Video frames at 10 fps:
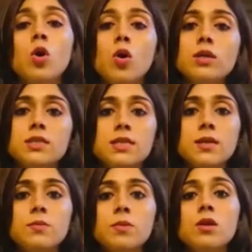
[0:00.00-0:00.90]
or
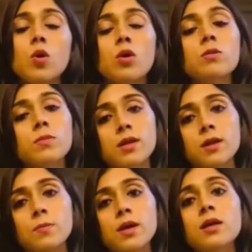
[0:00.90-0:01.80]
DM me on
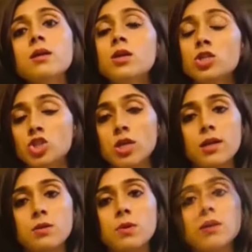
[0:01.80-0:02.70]
Mera Pyar
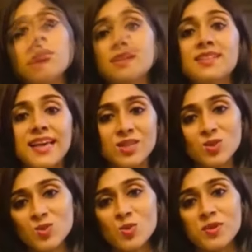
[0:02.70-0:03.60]
Shalimar. Thank you so